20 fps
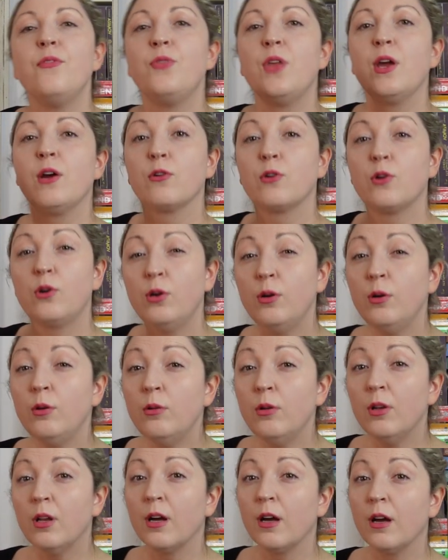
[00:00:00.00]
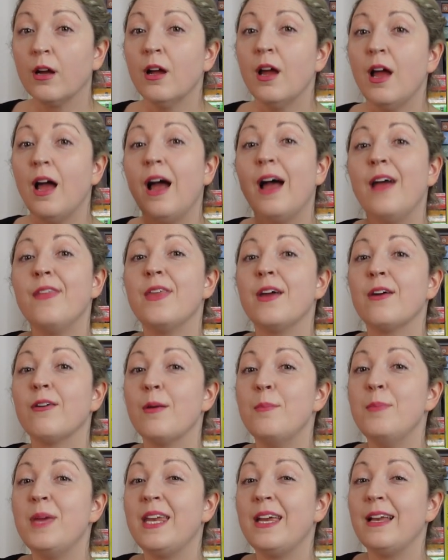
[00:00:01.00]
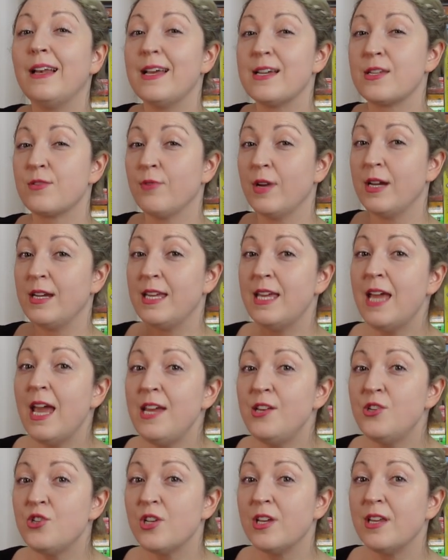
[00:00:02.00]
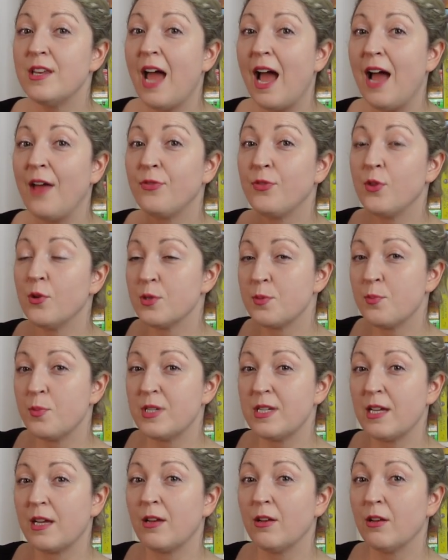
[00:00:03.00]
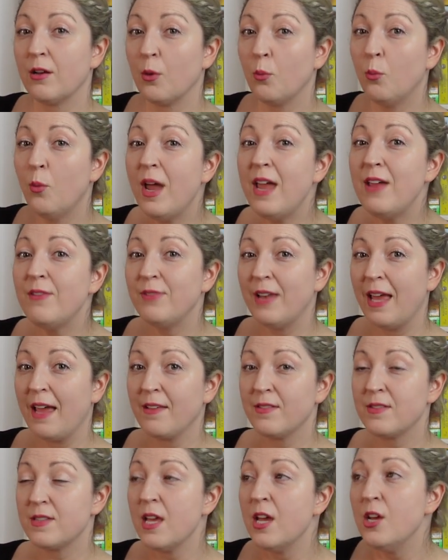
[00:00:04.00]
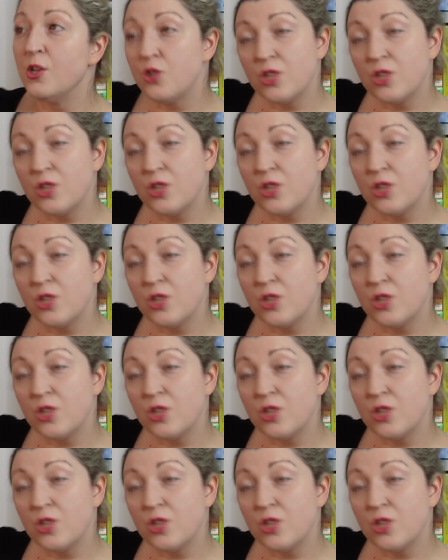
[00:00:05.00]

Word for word: they're cooler and they're emitting less radiation at those particular wavelengths,